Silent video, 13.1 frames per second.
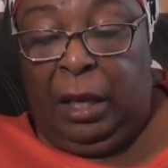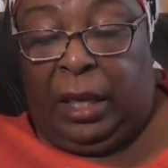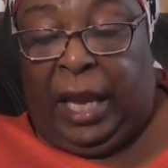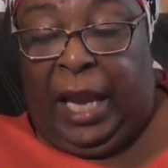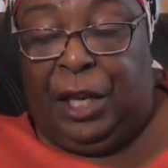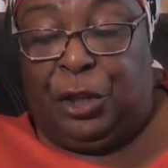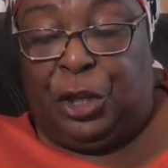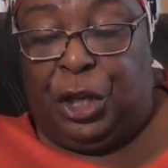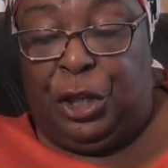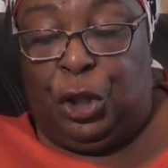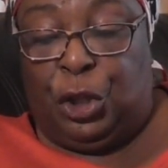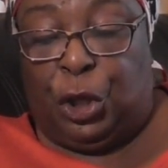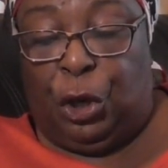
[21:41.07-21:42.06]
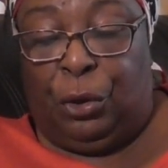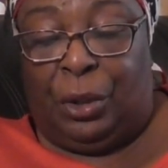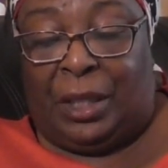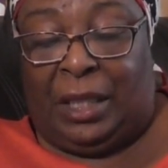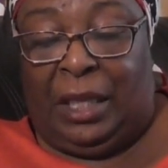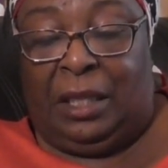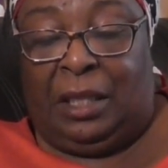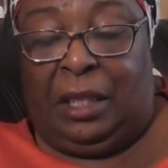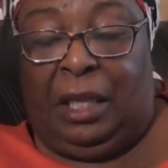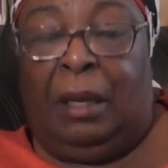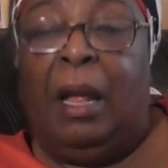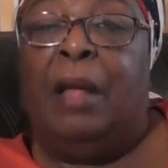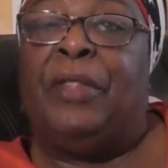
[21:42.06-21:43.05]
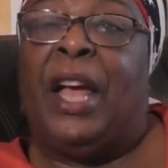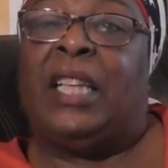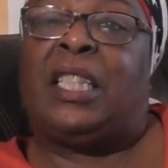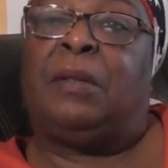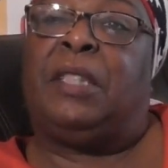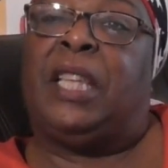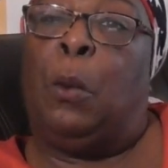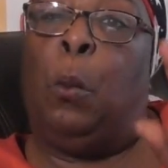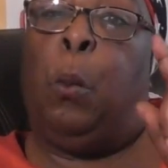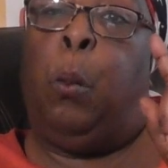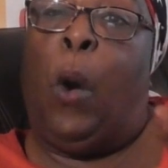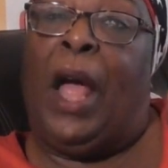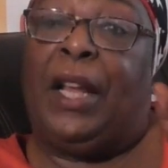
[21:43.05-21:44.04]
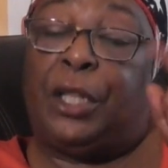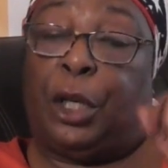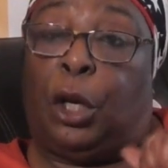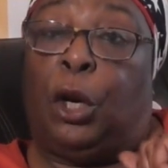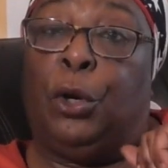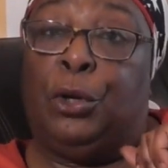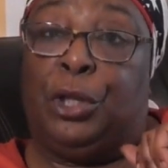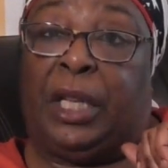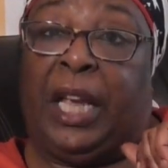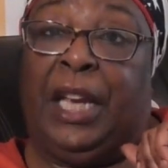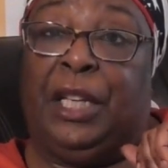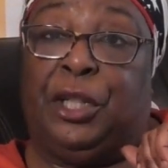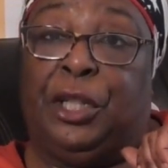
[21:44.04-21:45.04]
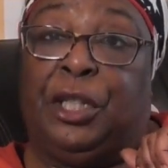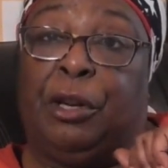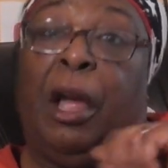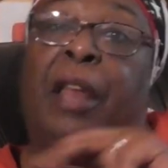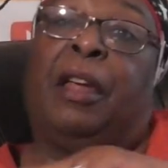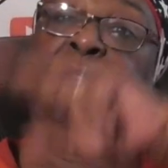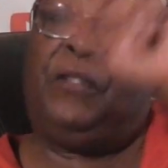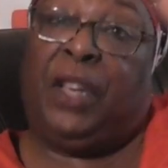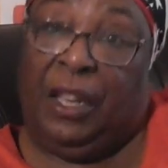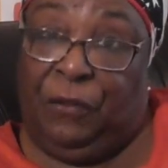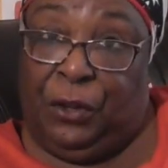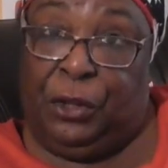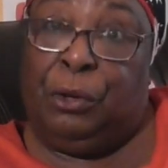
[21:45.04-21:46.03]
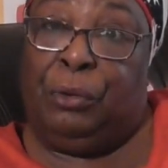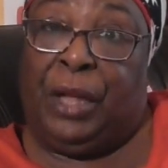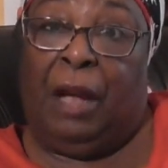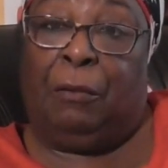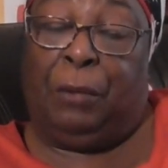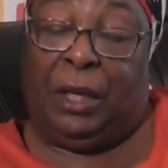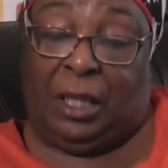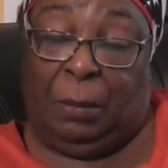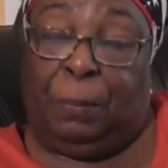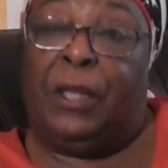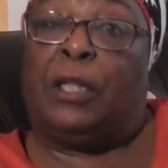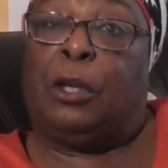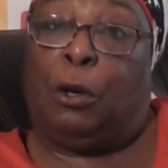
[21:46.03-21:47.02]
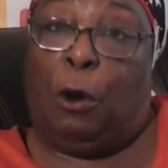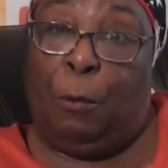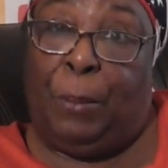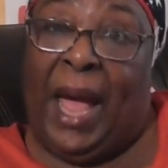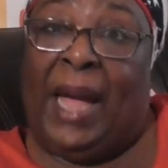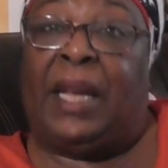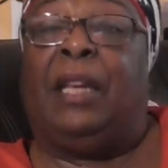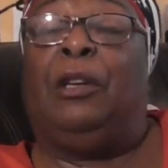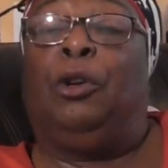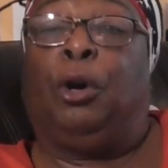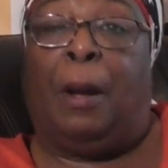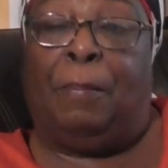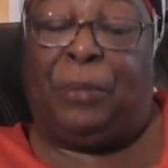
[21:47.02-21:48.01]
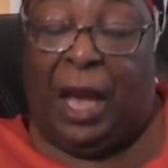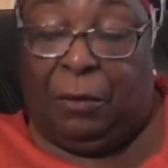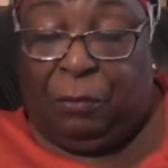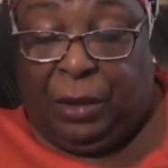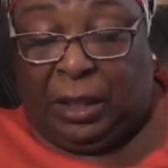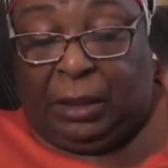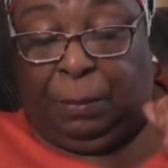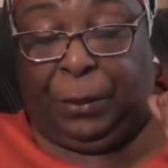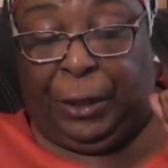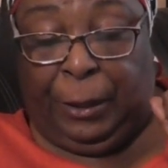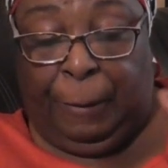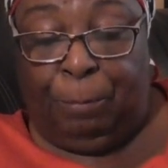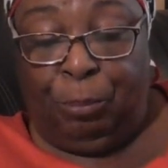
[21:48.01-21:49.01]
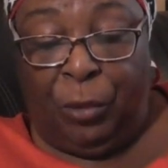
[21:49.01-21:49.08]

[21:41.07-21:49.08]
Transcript: Cajun jerk seasoning. That's the wet curd Cajun jerk, and I've given you that recipe, so go back and look up that recipe.